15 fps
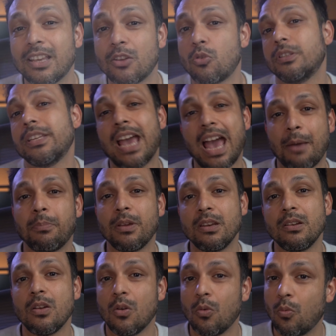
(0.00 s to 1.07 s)
can only
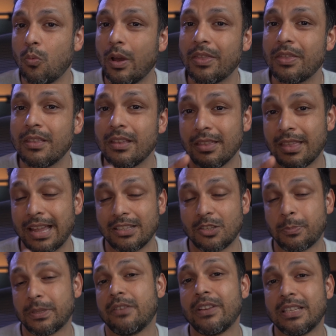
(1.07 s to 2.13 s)
happen when that
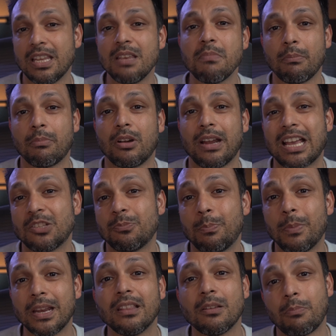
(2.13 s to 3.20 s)
specific team member has
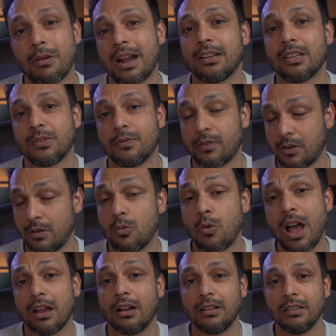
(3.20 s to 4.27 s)
been in the practice for a
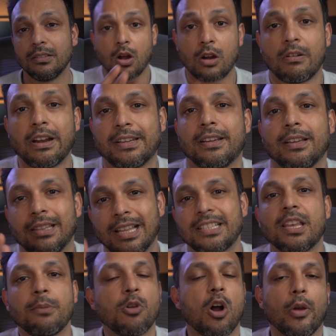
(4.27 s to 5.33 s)
while. All right,
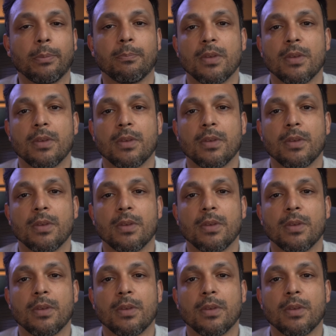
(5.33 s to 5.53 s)
let's keep going.